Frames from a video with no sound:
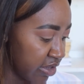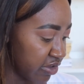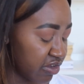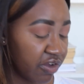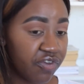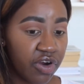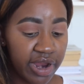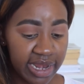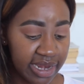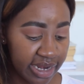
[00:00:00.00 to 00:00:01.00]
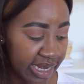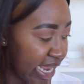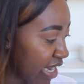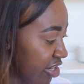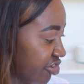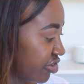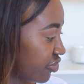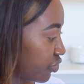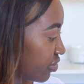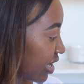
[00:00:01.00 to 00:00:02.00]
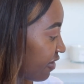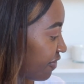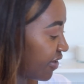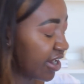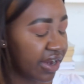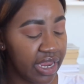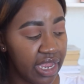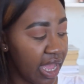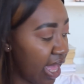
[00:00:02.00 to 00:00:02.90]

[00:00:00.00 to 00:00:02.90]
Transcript: So for her lid color, she's using a very